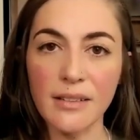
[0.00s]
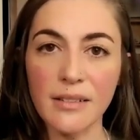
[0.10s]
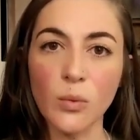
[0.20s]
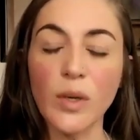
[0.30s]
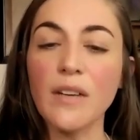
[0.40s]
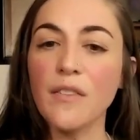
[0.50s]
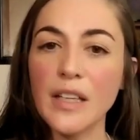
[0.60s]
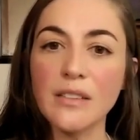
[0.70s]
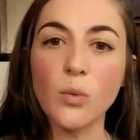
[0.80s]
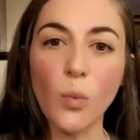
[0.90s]
One of
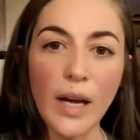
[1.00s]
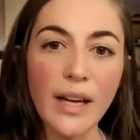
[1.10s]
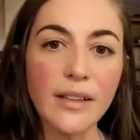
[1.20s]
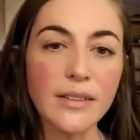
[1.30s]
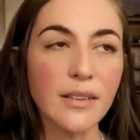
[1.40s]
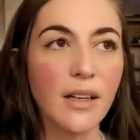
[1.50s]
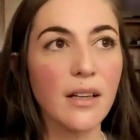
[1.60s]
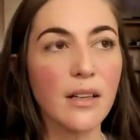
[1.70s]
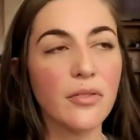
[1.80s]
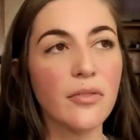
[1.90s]
his ways
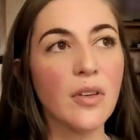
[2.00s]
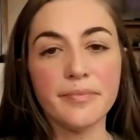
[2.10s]
of